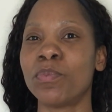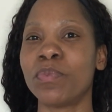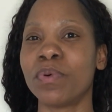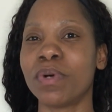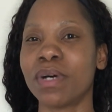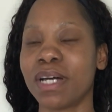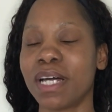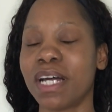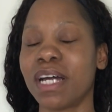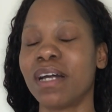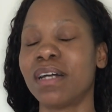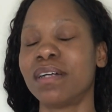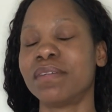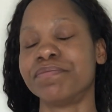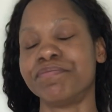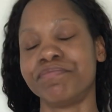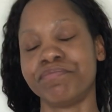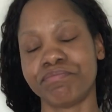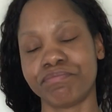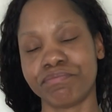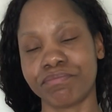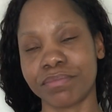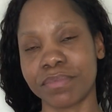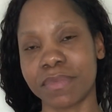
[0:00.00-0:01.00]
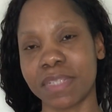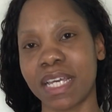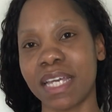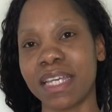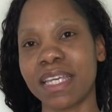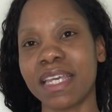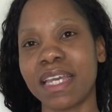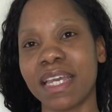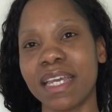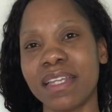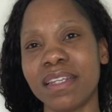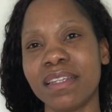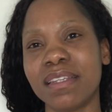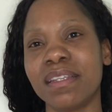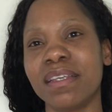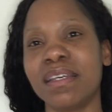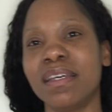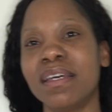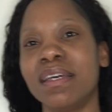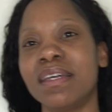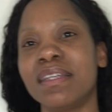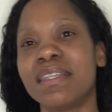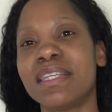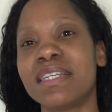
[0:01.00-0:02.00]
But again,
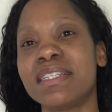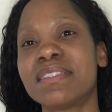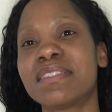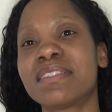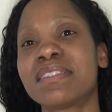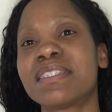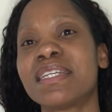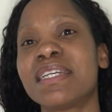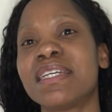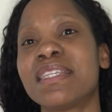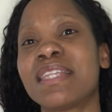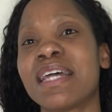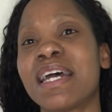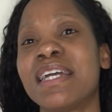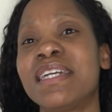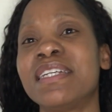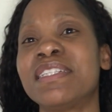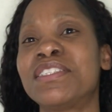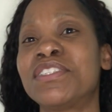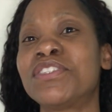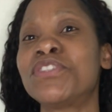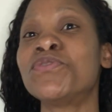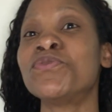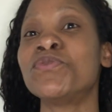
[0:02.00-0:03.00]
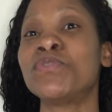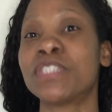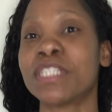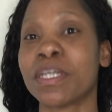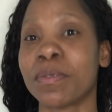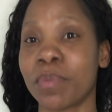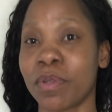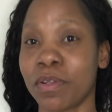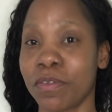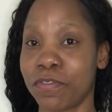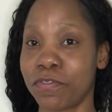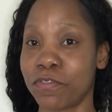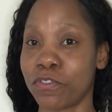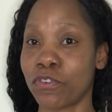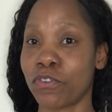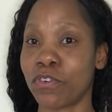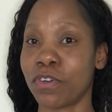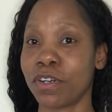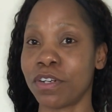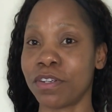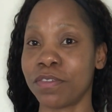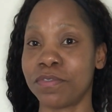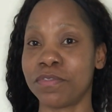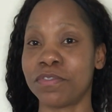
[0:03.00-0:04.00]
they state that it's suitable
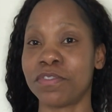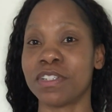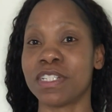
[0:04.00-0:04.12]
for